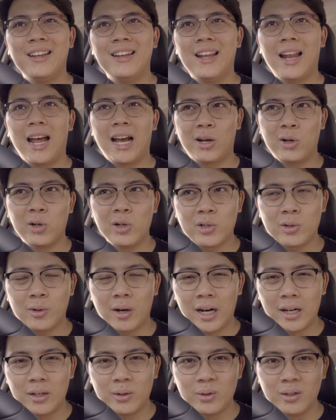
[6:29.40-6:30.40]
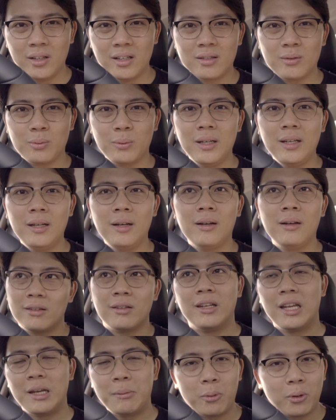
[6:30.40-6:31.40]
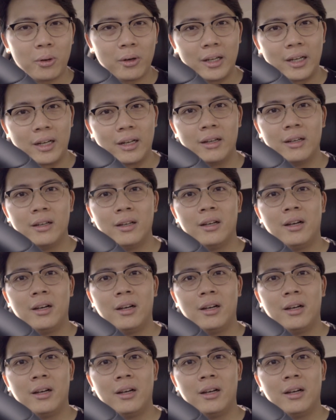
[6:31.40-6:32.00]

that I could try and do this week. Today morning,